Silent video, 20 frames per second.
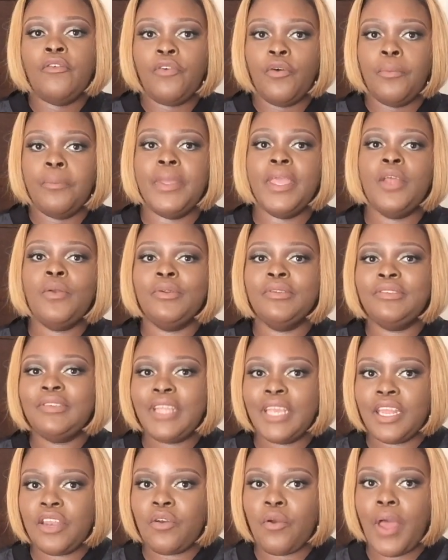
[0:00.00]
For me, it was
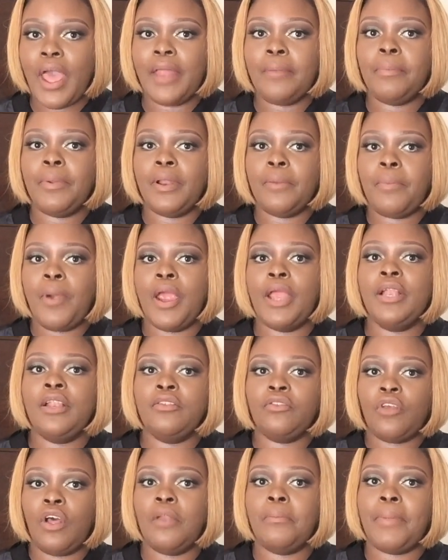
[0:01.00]
10 Rand, but
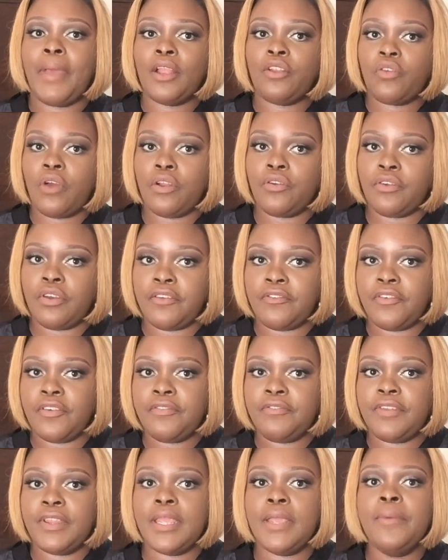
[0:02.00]
apparently it's gone back to
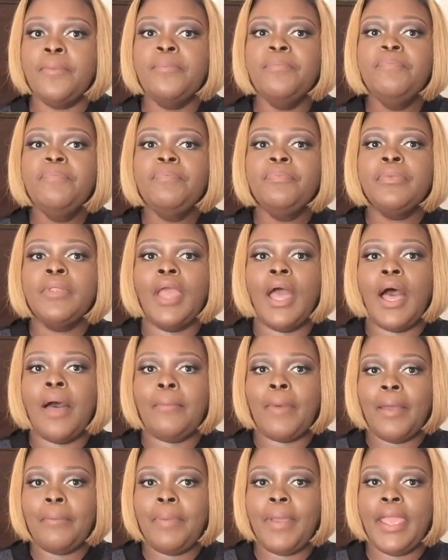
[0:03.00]
150.
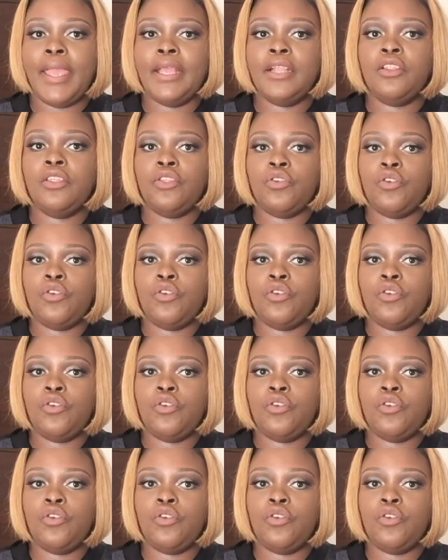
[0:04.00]
I paid